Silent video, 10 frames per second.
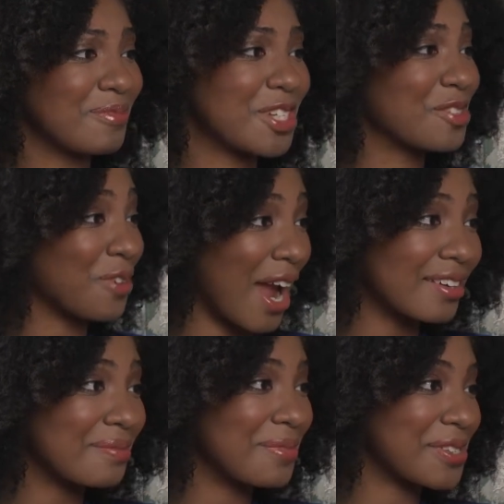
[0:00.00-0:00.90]
just
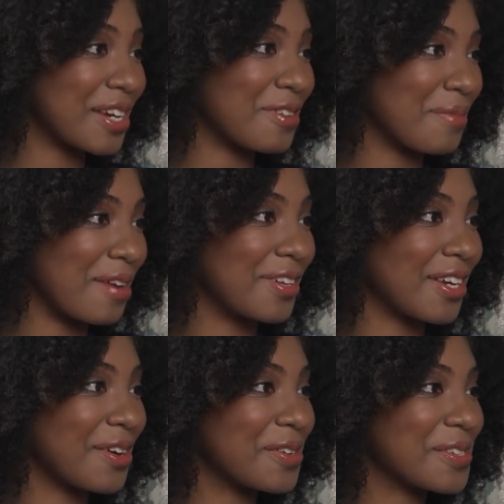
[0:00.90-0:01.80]
random music for my
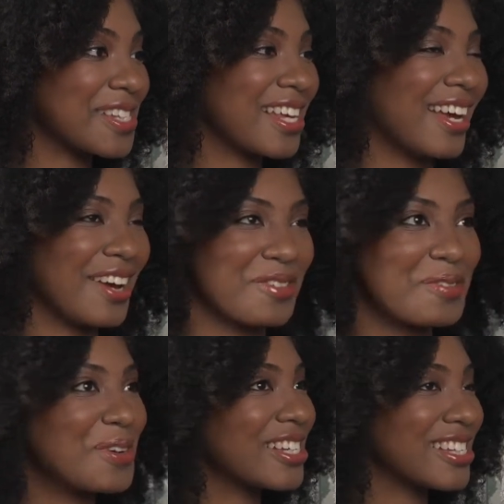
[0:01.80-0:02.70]
videos,
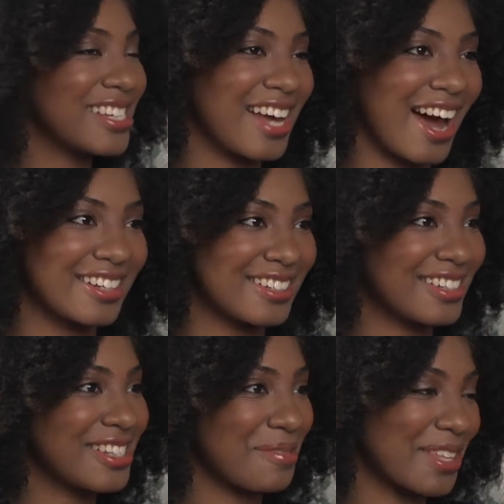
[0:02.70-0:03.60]
which is not
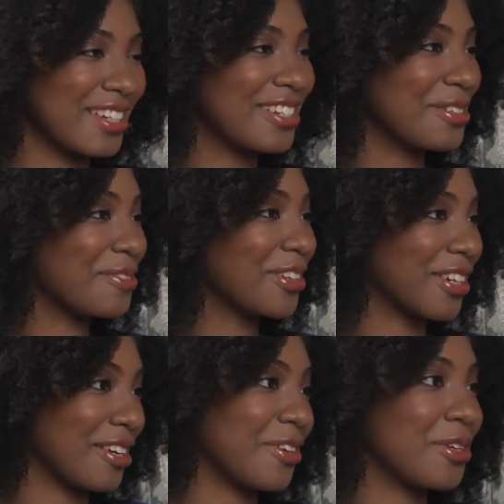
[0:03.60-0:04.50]
something to do if you're
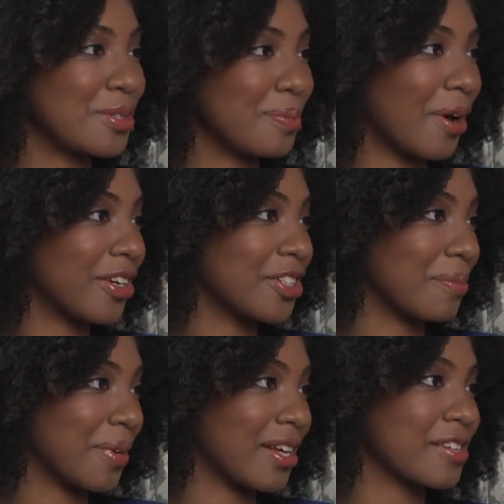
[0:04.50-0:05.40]
looking for YouTube
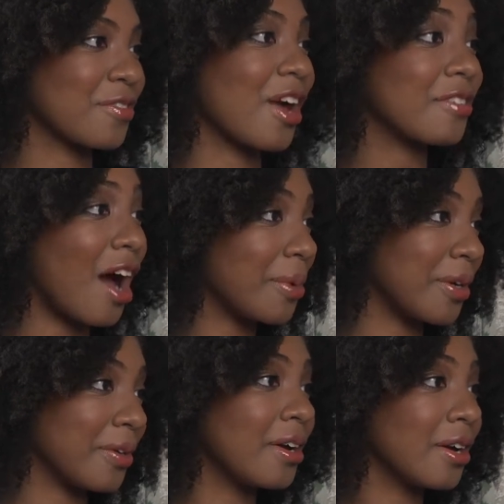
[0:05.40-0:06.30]
partnership, because if you have
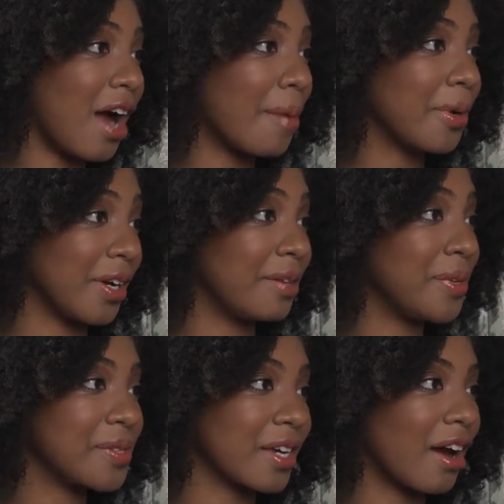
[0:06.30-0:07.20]
copywritten
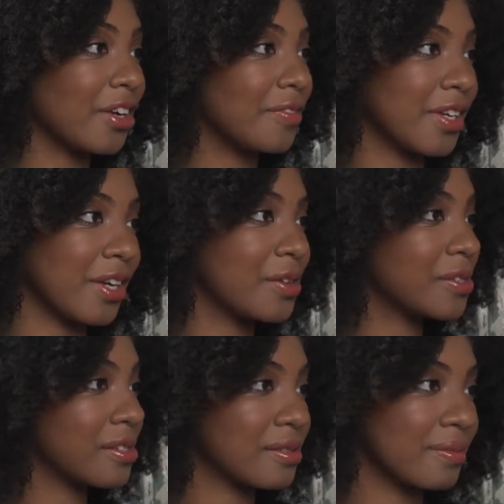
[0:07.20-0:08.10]
music on your
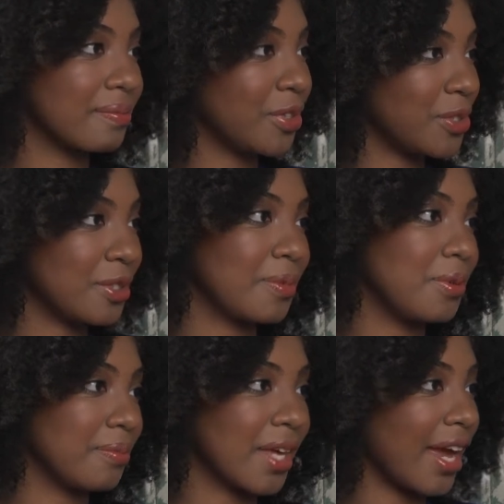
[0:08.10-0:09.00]
videos, YouTube
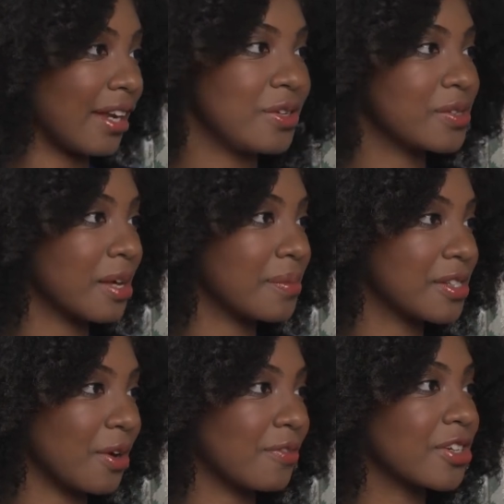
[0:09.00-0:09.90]
can't use them.
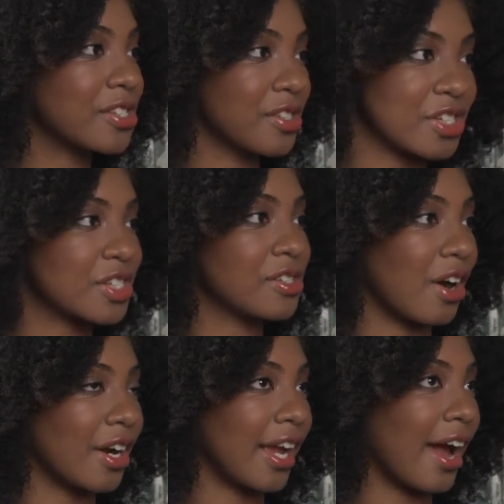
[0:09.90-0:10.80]
So if you're just
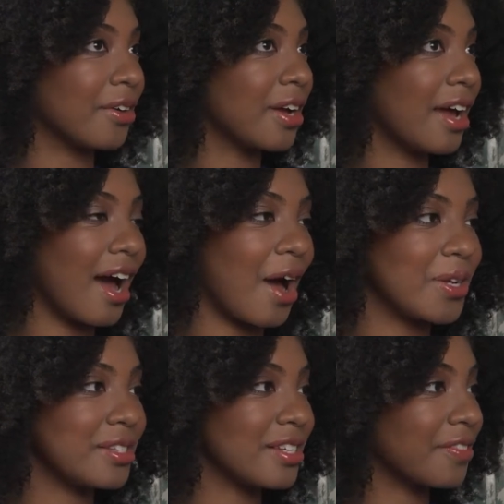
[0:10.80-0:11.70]
starting out, I
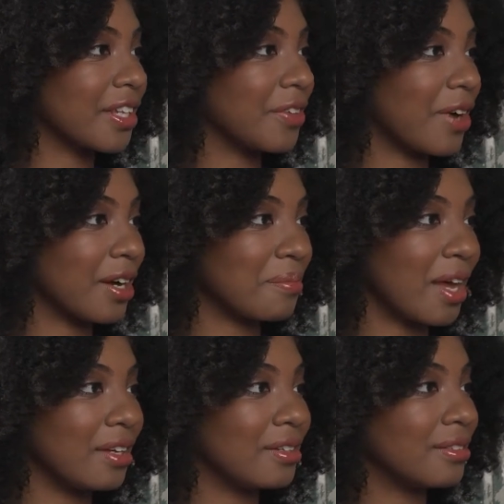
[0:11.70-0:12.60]
would definitely
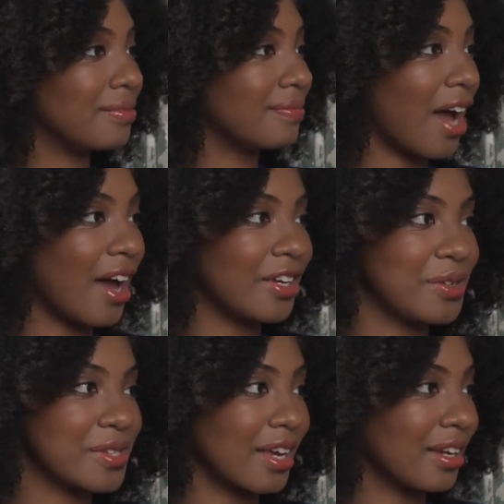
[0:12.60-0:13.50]
recommend not
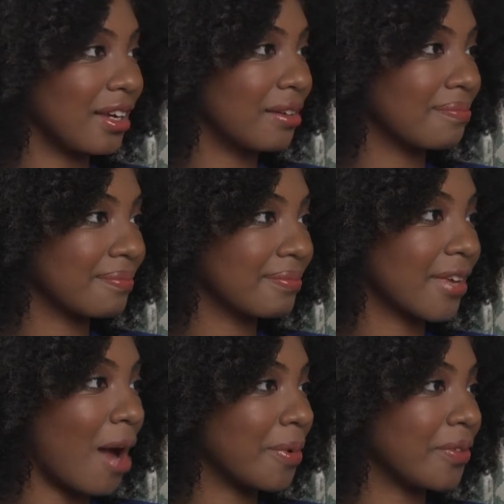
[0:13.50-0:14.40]
using any
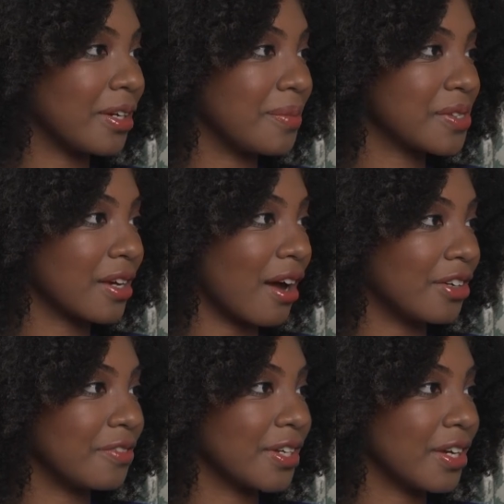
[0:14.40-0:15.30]
copywritten music
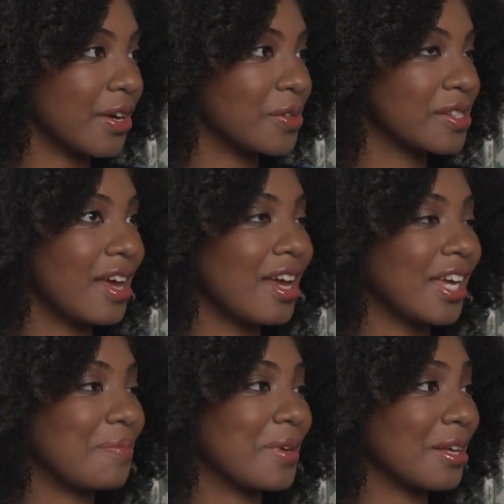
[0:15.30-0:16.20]
on your videos,
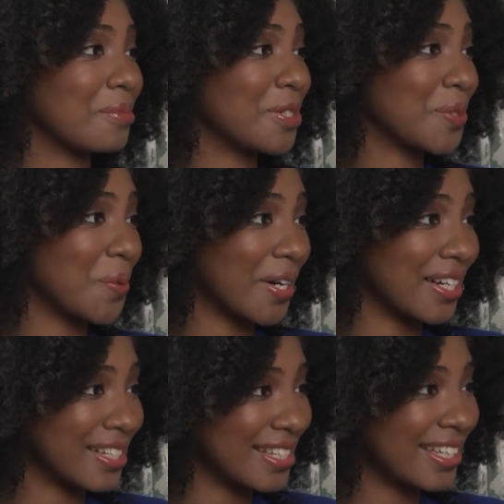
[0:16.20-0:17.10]
keeping them
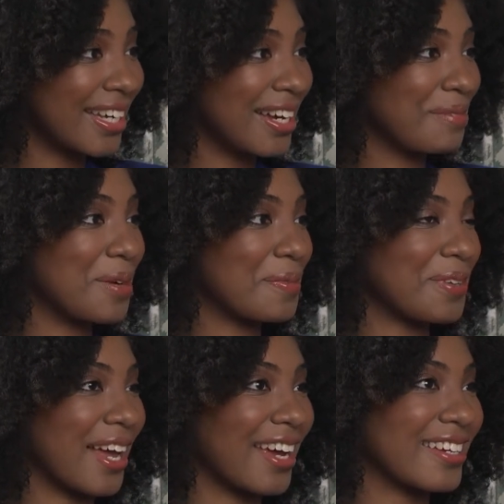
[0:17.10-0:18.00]
short.
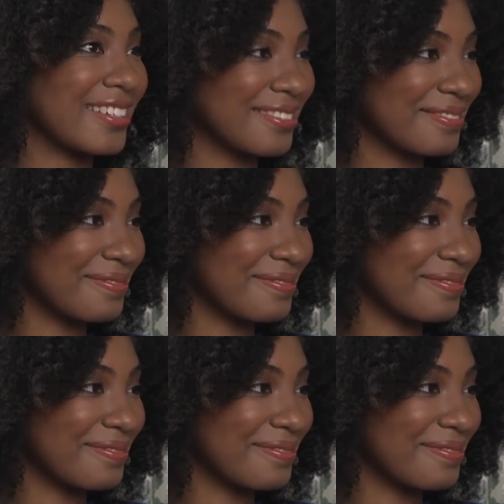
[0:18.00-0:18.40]
People like